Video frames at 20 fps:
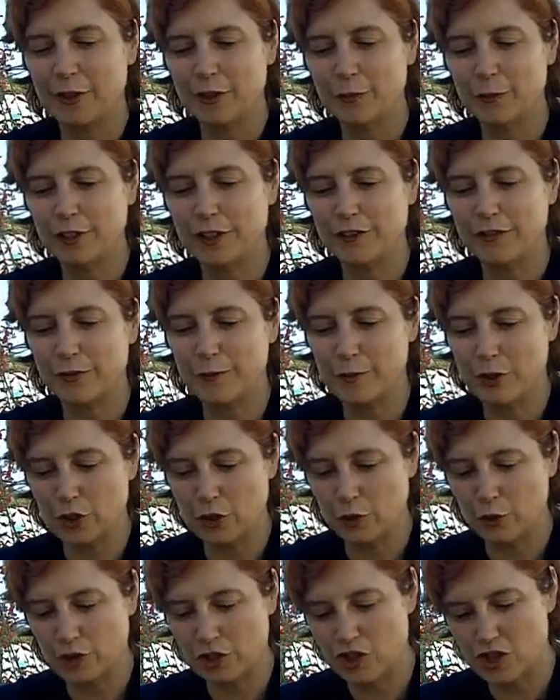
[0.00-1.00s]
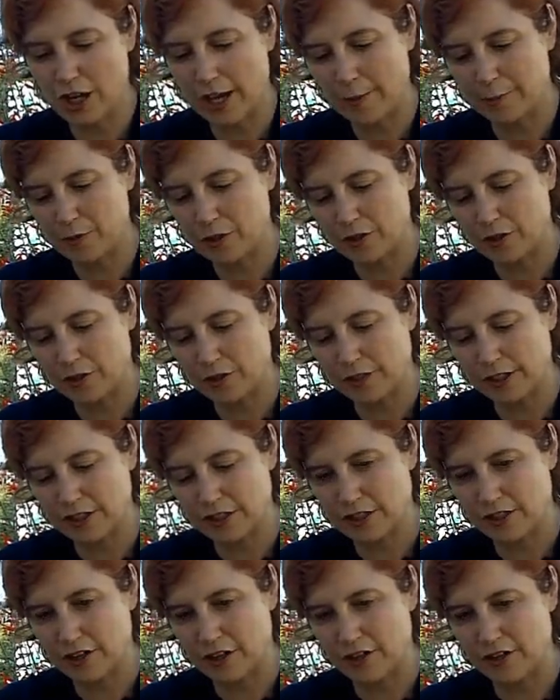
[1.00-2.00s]
going to read from you a chapter
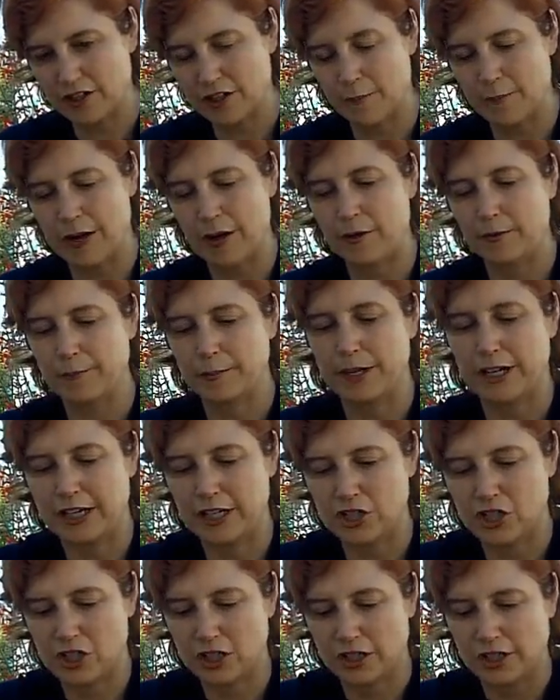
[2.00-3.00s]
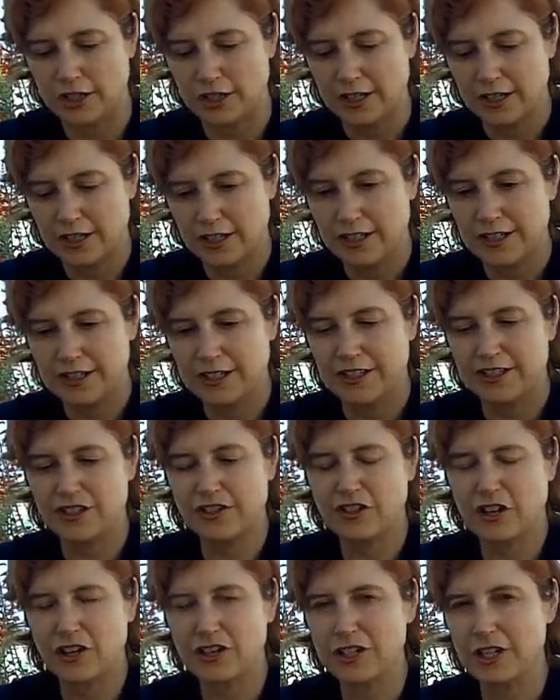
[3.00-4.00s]
that starts about page
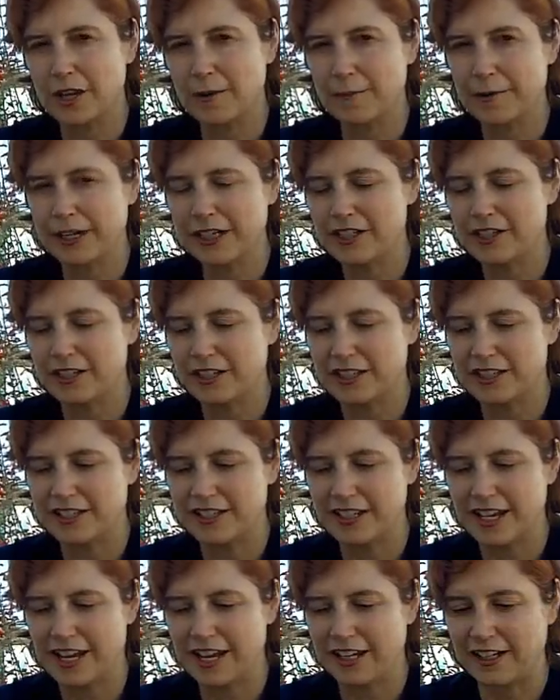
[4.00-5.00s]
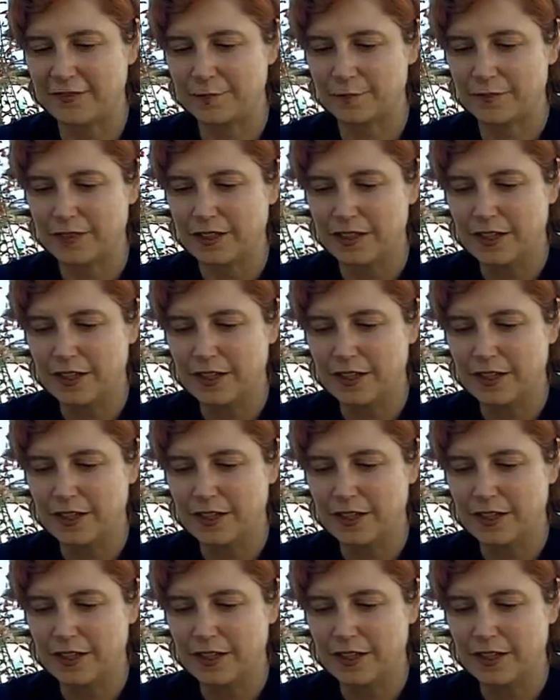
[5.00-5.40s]
68.